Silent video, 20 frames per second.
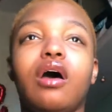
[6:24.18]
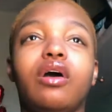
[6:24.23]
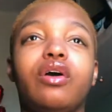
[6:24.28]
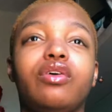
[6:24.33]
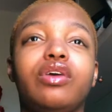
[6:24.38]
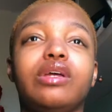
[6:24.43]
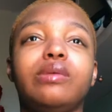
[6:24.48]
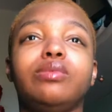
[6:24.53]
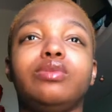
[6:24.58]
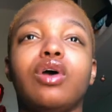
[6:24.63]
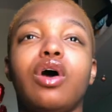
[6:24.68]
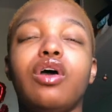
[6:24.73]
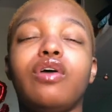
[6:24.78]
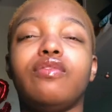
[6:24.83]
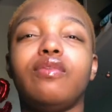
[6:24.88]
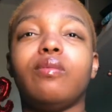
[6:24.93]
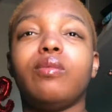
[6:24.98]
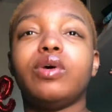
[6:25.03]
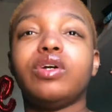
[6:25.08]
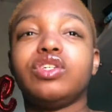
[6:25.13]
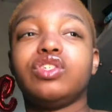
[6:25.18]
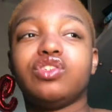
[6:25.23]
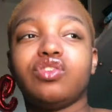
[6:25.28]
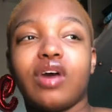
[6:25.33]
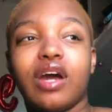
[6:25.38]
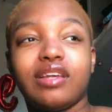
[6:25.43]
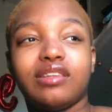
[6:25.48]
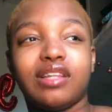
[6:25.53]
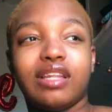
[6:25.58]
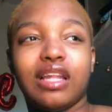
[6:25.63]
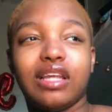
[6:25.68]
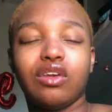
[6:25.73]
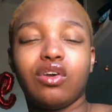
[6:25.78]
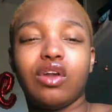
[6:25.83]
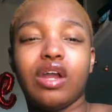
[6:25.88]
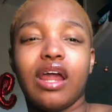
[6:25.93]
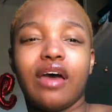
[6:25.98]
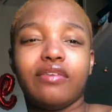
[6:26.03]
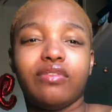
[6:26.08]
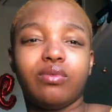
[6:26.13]
creams over moisturize and then
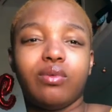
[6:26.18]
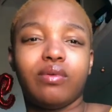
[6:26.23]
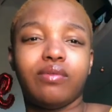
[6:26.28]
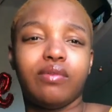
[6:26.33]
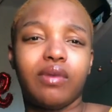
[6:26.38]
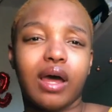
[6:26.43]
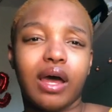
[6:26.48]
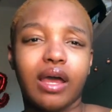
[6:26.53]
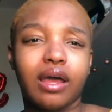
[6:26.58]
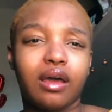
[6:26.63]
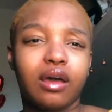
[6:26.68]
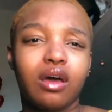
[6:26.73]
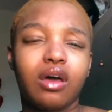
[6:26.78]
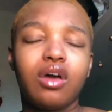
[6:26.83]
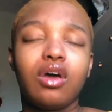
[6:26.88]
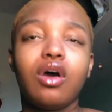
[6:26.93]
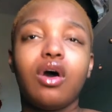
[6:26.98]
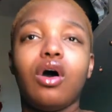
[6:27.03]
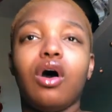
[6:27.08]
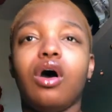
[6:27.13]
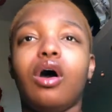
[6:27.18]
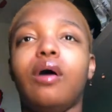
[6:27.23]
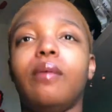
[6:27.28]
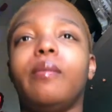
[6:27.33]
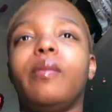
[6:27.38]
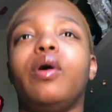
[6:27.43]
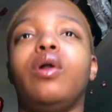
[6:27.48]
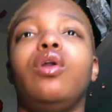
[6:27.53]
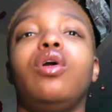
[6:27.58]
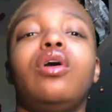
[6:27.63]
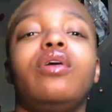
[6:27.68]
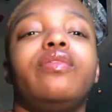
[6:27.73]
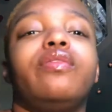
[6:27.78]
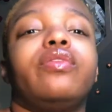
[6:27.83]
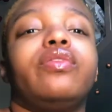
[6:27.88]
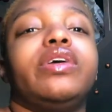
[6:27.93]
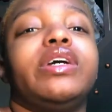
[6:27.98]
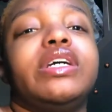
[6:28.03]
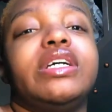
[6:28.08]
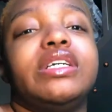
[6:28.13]
you're left with like a lot of
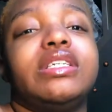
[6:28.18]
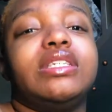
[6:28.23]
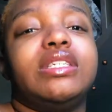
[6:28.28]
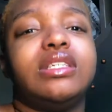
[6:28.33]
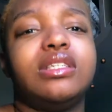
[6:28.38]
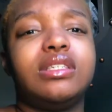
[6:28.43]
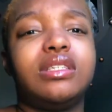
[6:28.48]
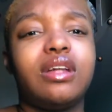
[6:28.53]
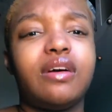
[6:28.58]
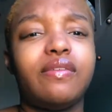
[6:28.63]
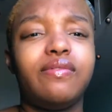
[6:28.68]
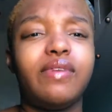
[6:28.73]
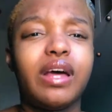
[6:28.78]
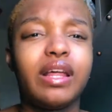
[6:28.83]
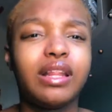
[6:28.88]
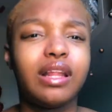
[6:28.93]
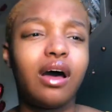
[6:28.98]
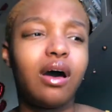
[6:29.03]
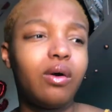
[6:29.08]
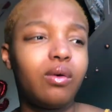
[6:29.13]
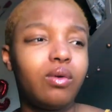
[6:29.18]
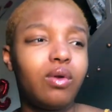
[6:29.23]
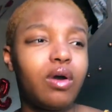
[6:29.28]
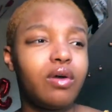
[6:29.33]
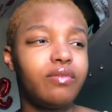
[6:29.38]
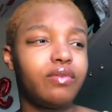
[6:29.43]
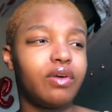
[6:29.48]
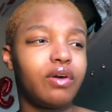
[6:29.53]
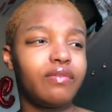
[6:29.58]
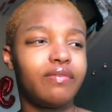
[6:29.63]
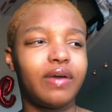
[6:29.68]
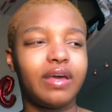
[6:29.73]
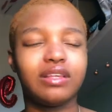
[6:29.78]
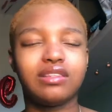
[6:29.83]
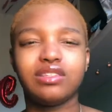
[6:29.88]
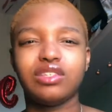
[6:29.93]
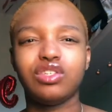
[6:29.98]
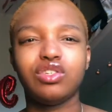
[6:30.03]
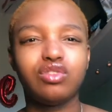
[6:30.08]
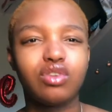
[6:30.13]
grease and stuff like that all over your
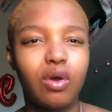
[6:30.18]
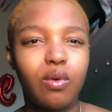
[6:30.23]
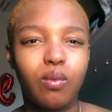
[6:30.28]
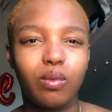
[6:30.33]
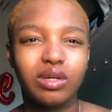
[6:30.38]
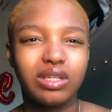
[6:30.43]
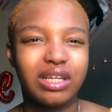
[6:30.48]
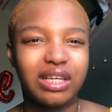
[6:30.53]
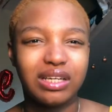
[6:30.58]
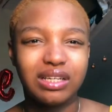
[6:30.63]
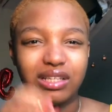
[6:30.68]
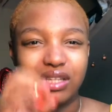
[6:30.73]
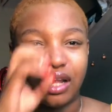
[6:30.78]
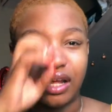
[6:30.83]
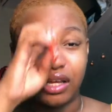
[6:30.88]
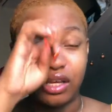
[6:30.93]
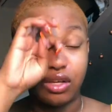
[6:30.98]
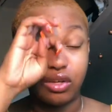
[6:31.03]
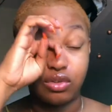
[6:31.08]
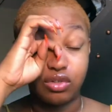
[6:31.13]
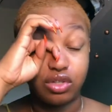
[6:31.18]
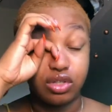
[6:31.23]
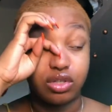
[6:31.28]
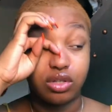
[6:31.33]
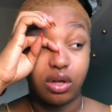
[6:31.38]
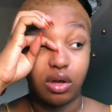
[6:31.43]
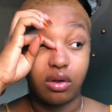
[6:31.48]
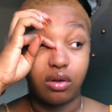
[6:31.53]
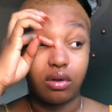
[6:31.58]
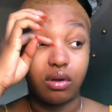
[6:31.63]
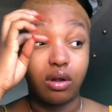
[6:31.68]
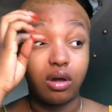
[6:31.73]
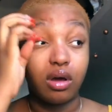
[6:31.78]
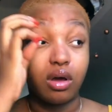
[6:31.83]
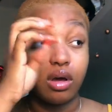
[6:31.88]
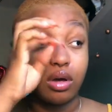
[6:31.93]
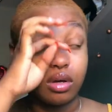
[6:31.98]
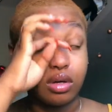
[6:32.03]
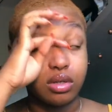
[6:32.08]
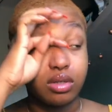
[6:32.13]
face, and you don't want it. Like, you just don't.
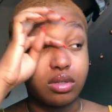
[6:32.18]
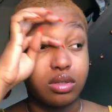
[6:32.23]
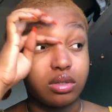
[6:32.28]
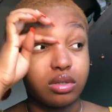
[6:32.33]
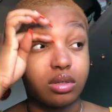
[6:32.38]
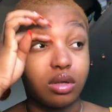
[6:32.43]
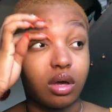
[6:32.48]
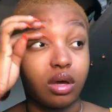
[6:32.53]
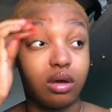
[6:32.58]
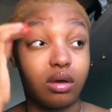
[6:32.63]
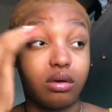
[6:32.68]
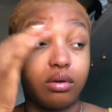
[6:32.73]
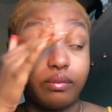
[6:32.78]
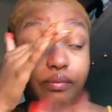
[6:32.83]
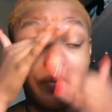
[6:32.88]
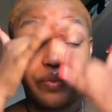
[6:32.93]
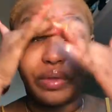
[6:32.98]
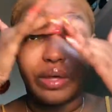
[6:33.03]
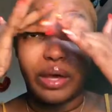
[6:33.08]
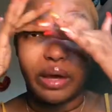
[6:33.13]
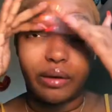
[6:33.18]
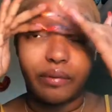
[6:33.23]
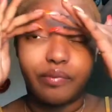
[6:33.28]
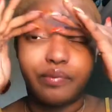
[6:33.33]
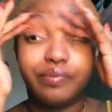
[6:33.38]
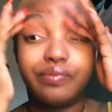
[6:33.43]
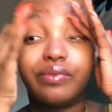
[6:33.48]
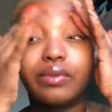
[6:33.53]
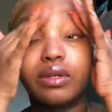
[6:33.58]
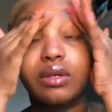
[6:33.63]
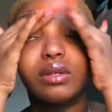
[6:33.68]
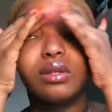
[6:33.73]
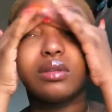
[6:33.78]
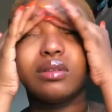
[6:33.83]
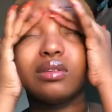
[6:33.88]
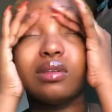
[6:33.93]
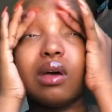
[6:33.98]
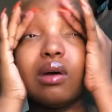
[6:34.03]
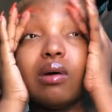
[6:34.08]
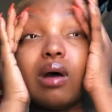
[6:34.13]
So yeah,
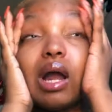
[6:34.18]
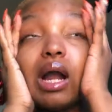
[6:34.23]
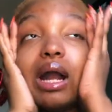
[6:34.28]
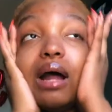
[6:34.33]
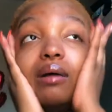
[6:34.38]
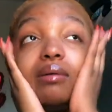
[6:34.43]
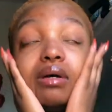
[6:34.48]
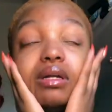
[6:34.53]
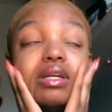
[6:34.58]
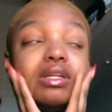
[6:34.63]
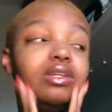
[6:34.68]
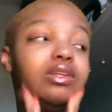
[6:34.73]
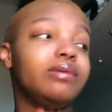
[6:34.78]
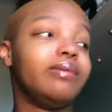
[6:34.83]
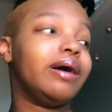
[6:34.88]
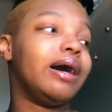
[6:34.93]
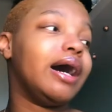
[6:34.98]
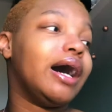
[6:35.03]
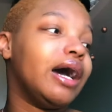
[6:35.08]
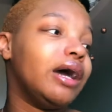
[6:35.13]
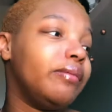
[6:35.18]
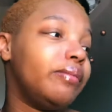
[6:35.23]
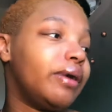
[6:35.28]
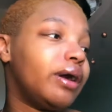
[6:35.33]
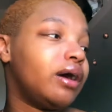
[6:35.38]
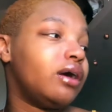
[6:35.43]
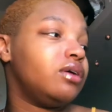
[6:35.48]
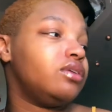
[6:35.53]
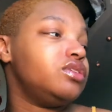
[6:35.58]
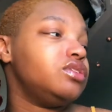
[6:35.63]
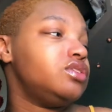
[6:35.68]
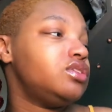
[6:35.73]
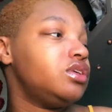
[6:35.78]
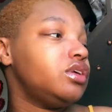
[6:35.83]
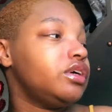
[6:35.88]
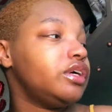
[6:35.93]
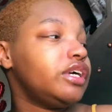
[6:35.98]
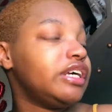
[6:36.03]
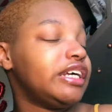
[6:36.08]
so now I'm gonna do my eyebrows.